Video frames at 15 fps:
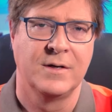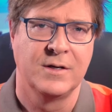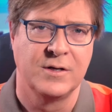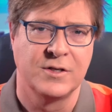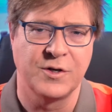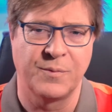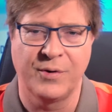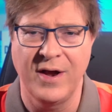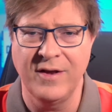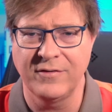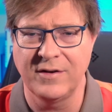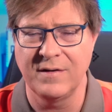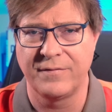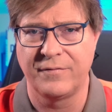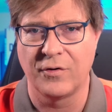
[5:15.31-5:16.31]
So
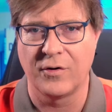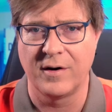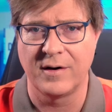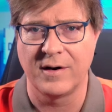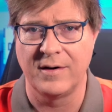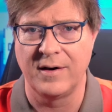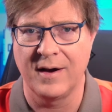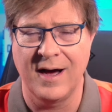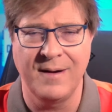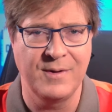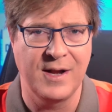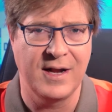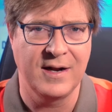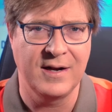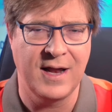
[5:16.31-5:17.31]
President Ford
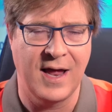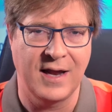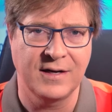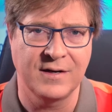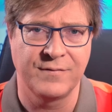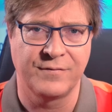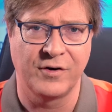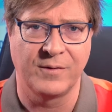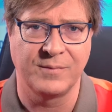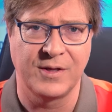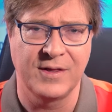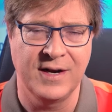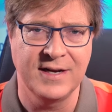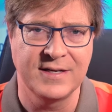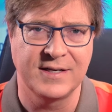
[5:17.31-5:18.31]
nominated and had confirmed to
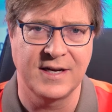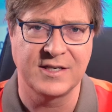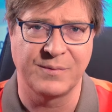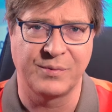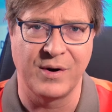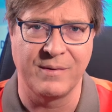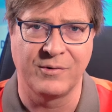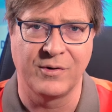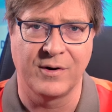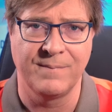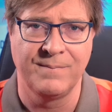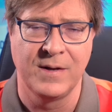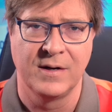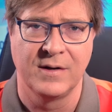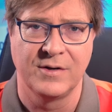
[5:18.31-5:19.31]
the United States Supreme
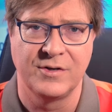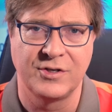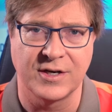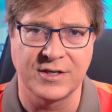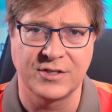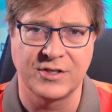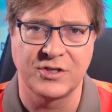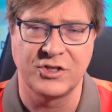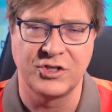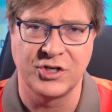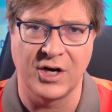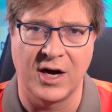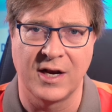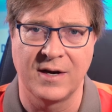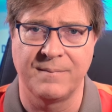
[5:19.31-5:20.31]
Court Justice
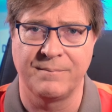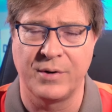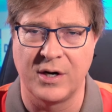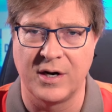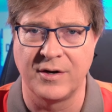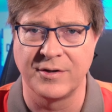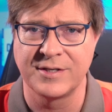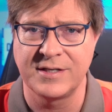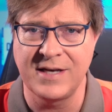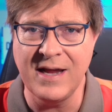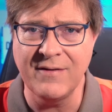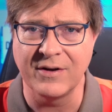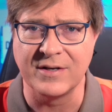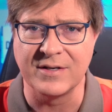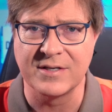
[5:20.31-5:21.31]
John Paul
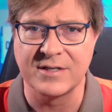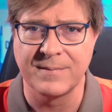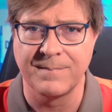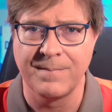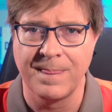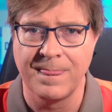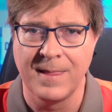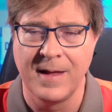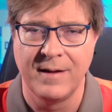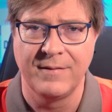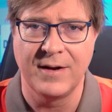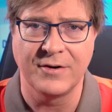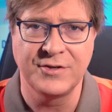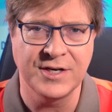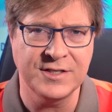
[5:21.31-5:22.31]
Stevens.
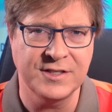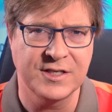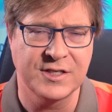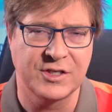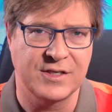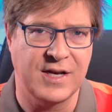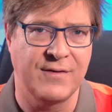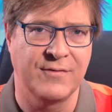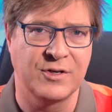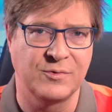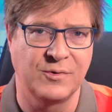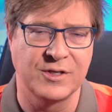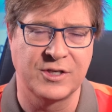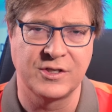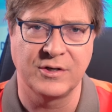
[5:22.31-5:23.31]
Now, Justice Stevens
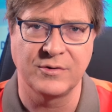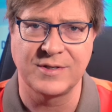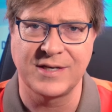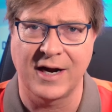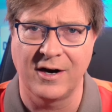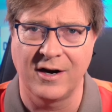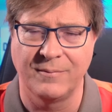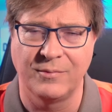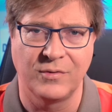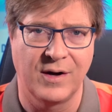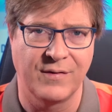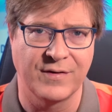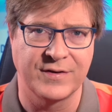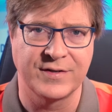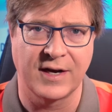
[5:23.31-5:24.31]
was so terrible
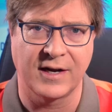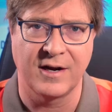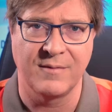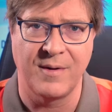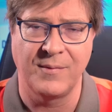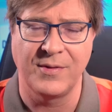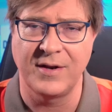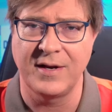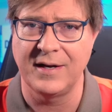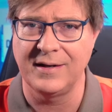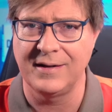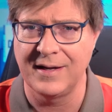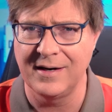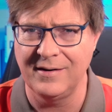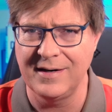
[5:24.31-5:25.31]
on the Second Amendment that he
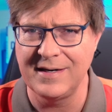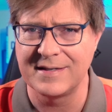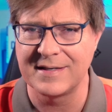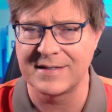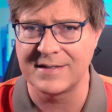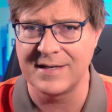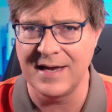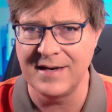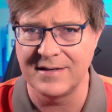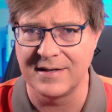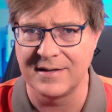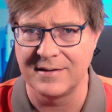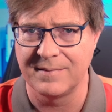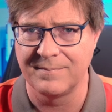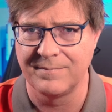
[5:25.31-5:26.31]
literally
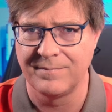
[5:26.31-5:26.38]
dissented